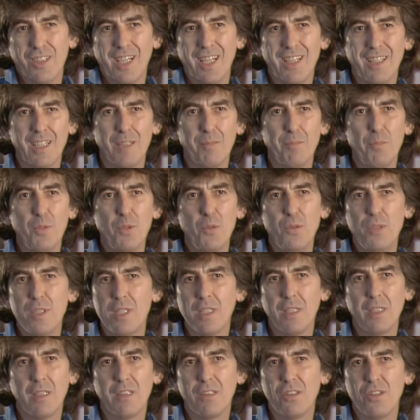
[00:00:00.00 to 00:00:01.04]
I think
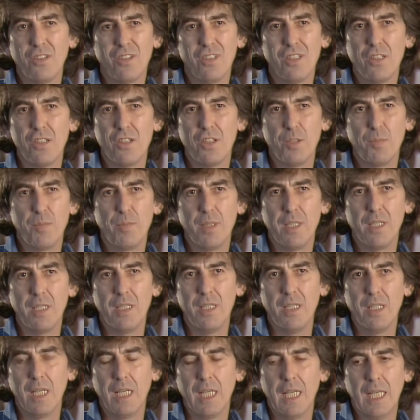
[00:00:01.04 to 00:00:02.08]
music shouldn't just be
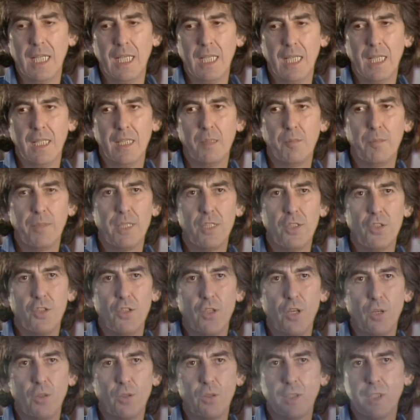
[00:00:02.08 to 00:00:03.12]
in little
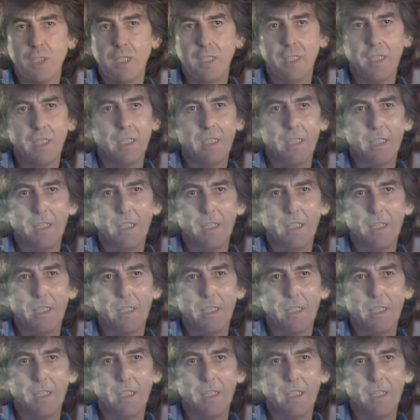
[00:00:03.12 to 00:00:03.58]
pigeonholes. I think